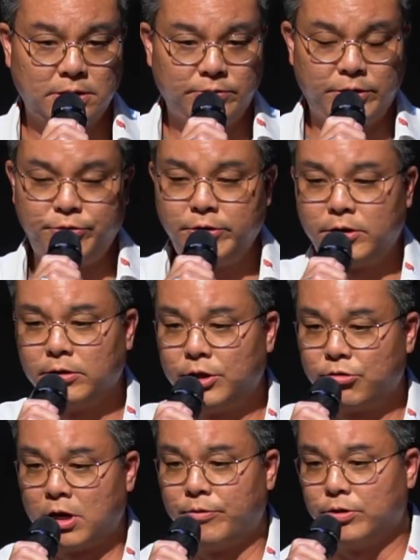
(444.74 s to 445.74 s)
We
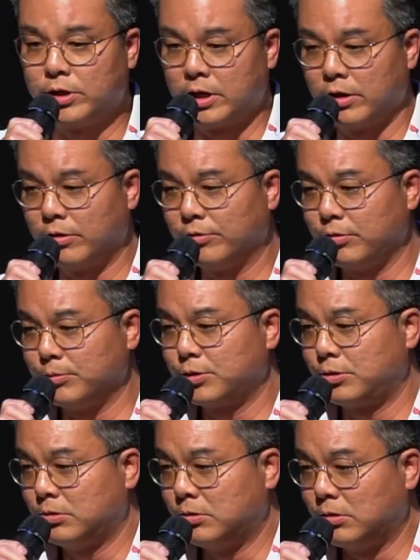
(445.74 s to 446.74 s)
frequently traveled together from
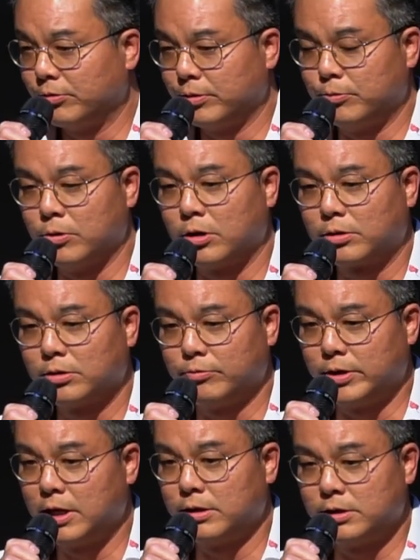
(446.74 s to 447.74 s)
school or from work.
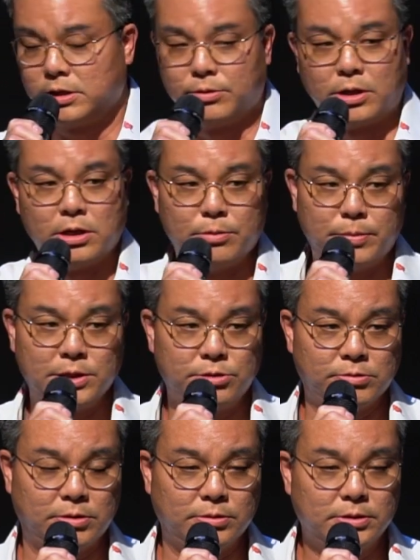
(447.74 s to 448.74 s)
We had the same kind of
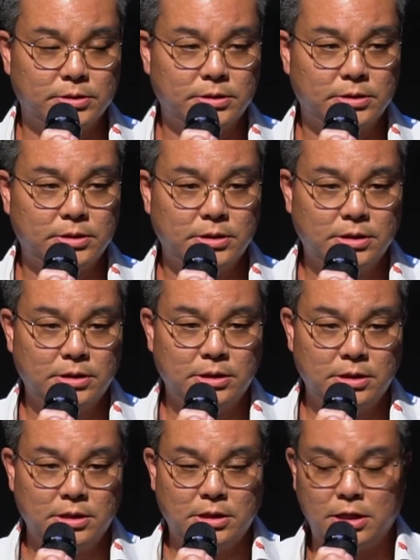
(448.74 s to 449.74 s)
bus route.
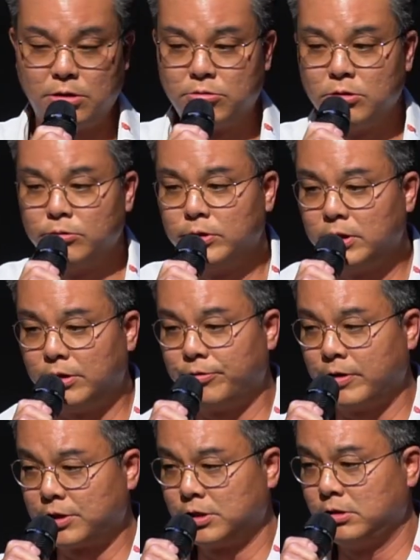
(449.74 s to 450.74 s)
And I grew really
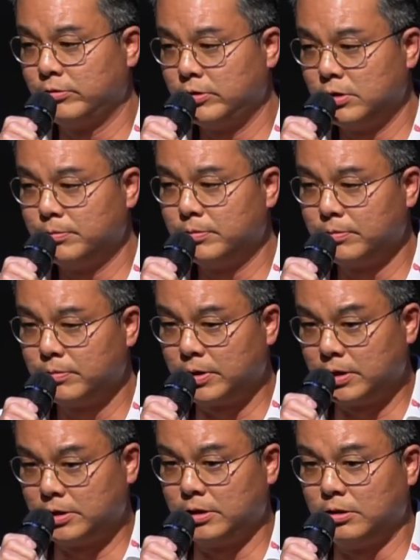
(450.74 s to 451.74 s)
affectionate with him
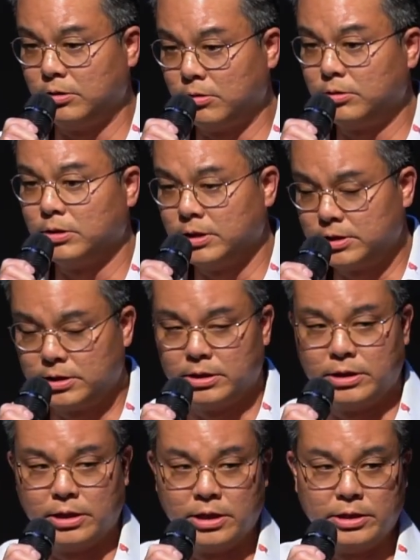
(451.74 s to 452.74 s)
because he learned to listen
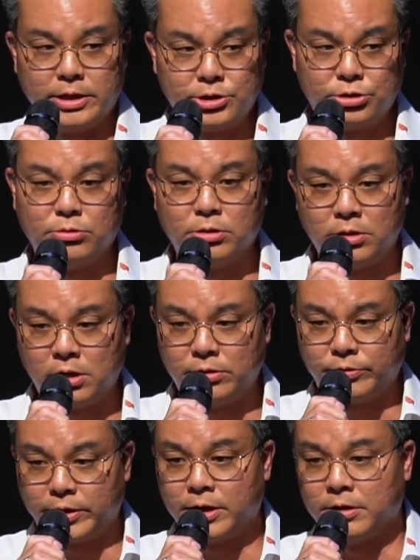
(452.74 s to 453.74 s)
and he showed a lot
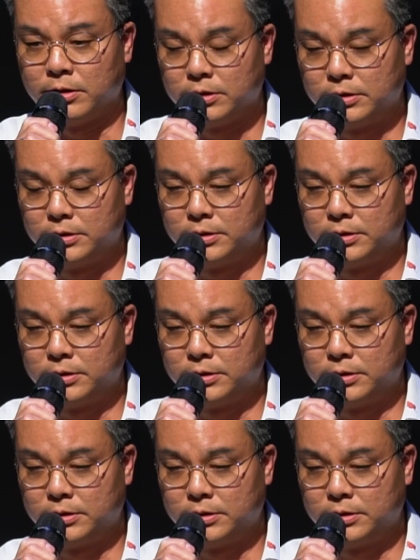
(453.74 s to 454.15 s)
of care.